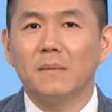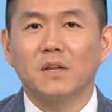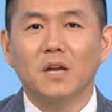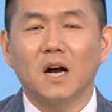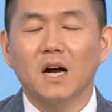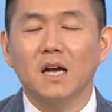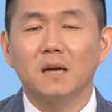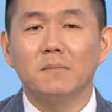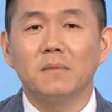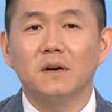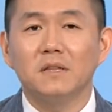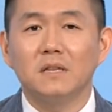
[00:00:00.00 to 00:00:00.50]
mean,
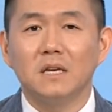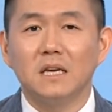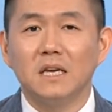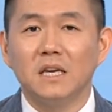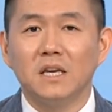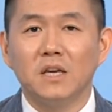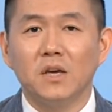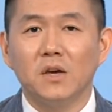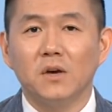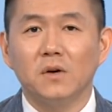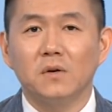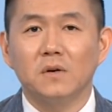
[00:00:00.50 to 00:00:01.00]
talking about the
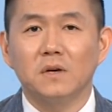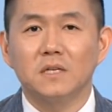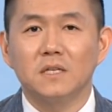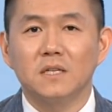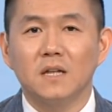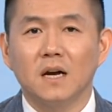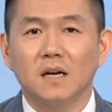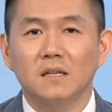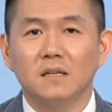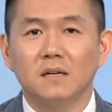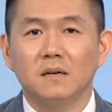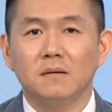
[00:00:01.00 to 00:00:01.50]
EU, it's
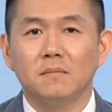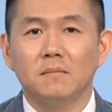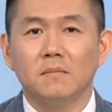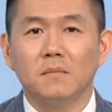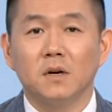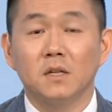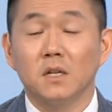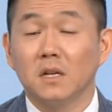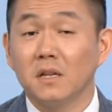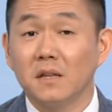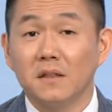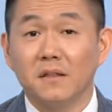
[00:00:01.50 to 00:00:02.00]
not a
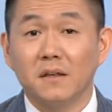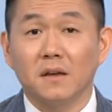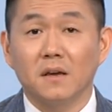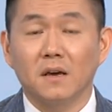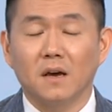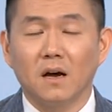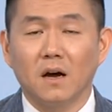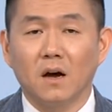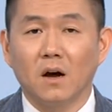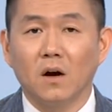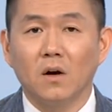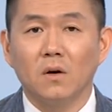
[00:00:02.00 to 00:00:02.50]
monolithic
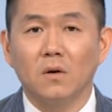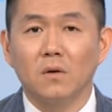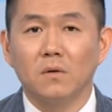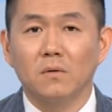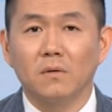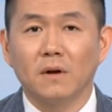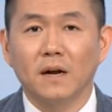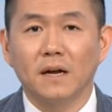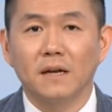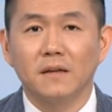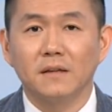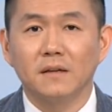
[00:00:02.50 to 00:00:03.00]
whole,
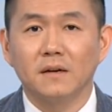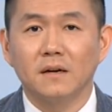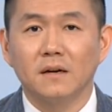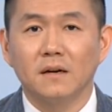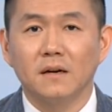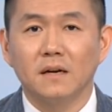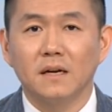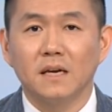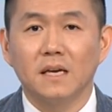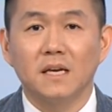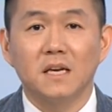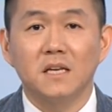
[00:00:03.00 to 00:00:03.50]
right?
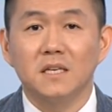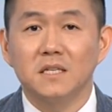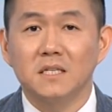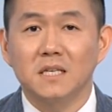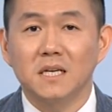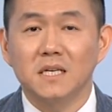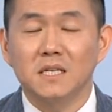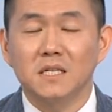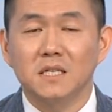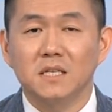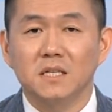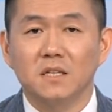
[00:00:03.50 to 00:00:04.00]
Uh, it
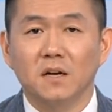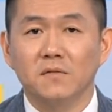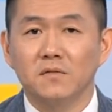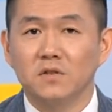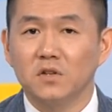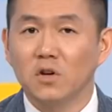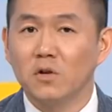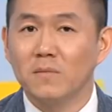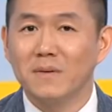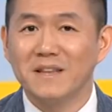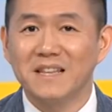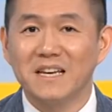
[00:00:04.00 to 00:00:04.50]
consists of
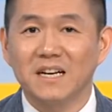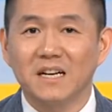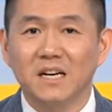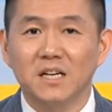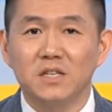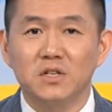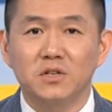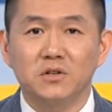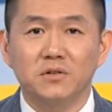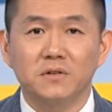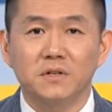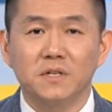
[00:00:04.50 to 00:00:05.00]
so many
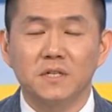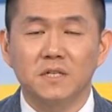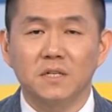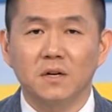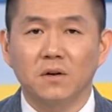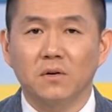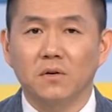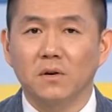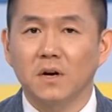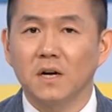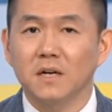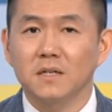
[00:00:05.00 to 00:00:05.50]
countries
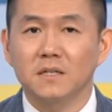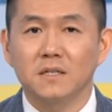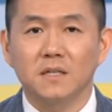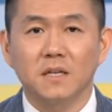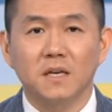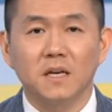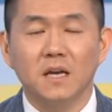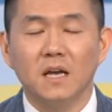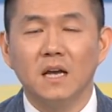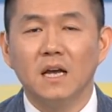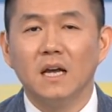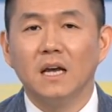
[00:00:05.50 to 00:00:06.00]
across
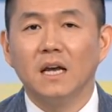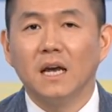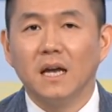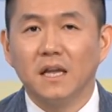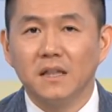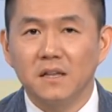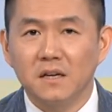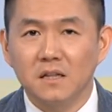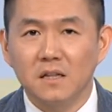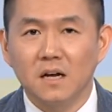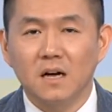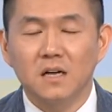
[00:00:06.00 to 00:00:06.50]
the
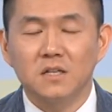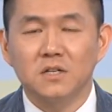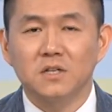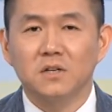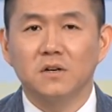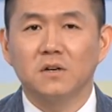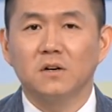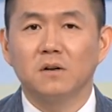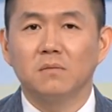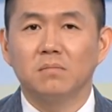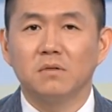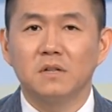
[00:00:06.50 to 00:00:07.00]

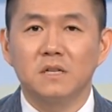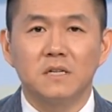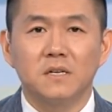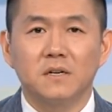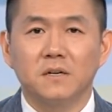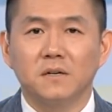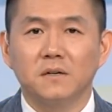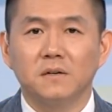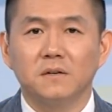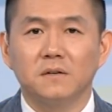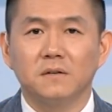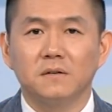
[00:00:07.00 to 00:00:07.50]
ideological,
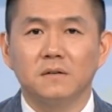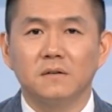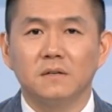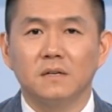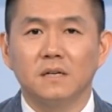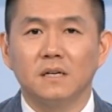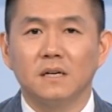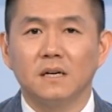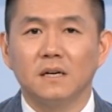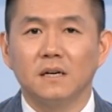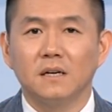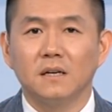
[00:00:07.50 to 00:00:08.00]
political,
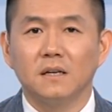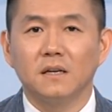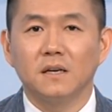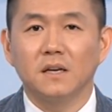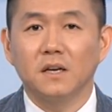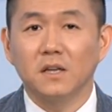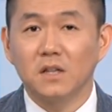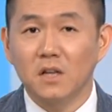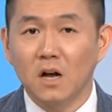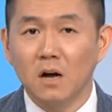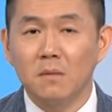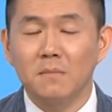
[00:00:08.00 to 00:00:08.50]
uh,
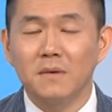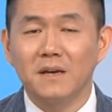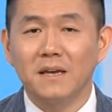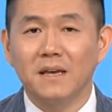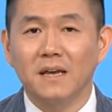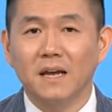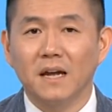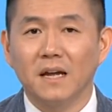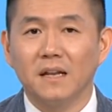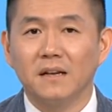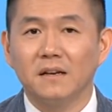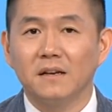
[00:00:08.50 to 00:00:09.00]
economic,
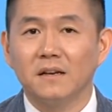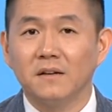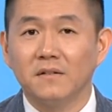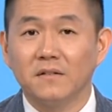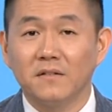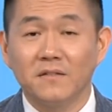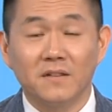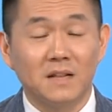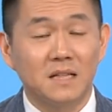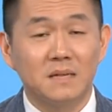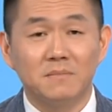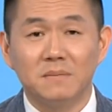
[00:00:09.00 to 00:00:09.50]
and uh,
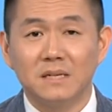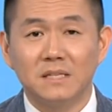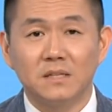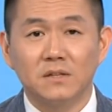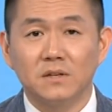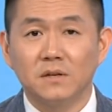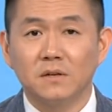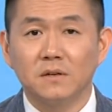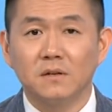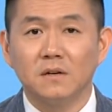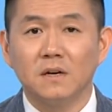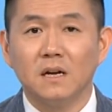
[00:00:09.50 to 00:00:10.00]

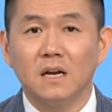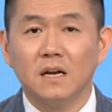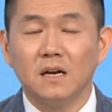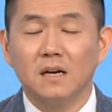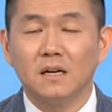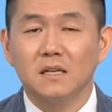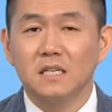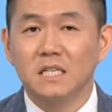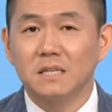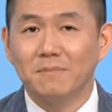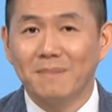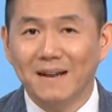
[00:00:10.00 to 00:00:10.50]
developmental
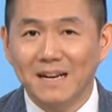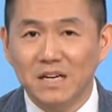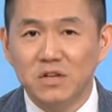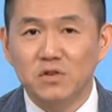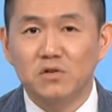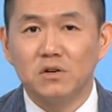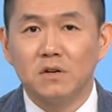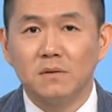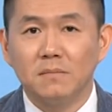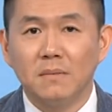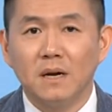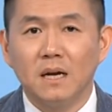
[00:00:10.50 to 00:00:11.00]

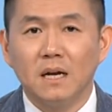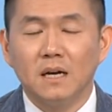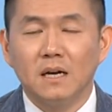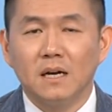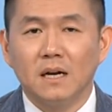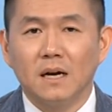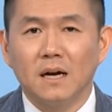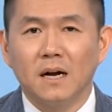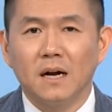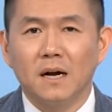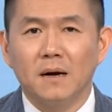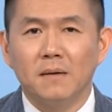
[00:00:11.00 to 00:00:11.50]
spectrum.
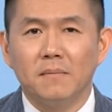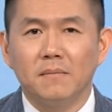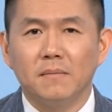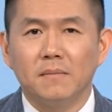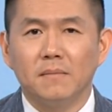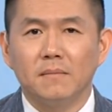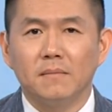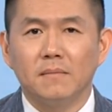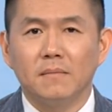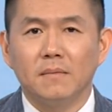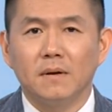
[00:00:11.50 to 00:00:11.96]
Um,